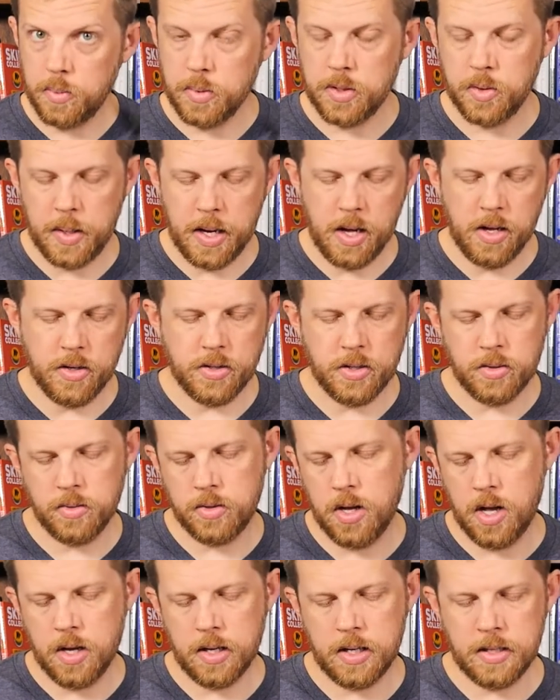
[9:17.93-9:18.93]
which we also
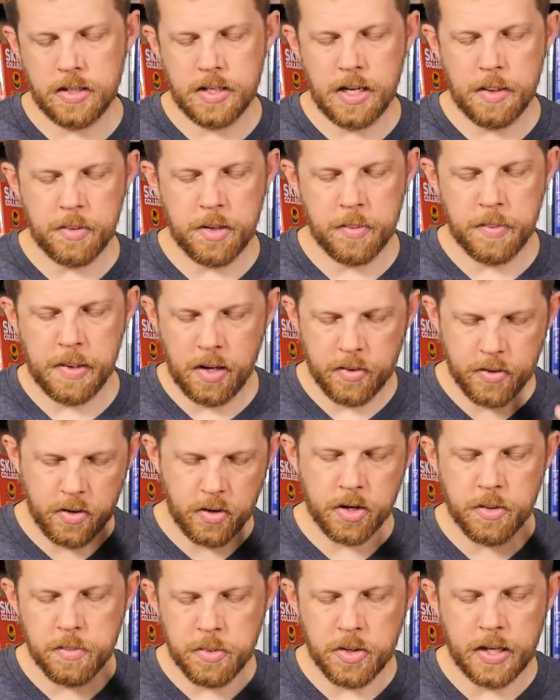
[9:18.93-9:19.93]
talk in depth about their
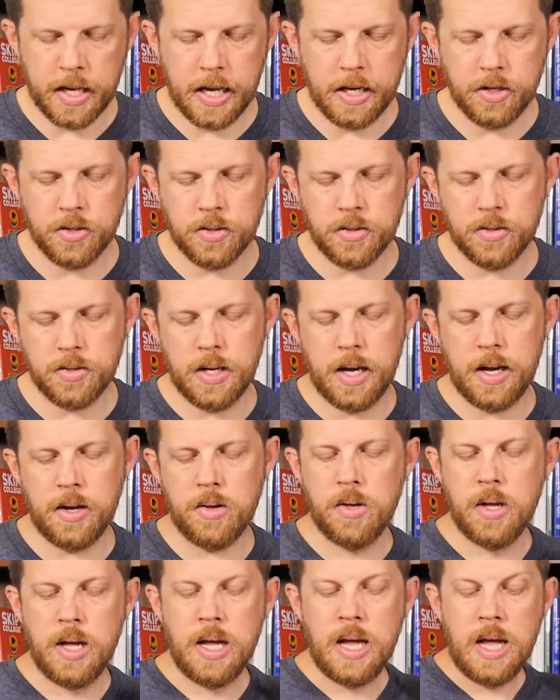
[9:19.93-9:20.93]
communication
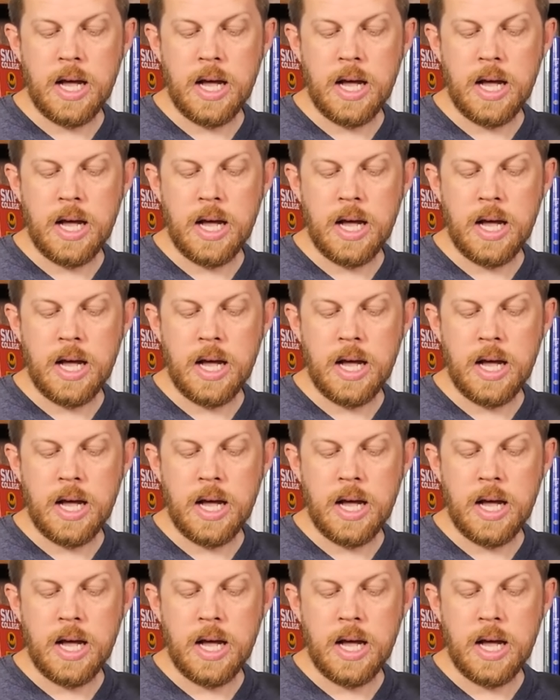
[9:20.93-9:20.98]
style,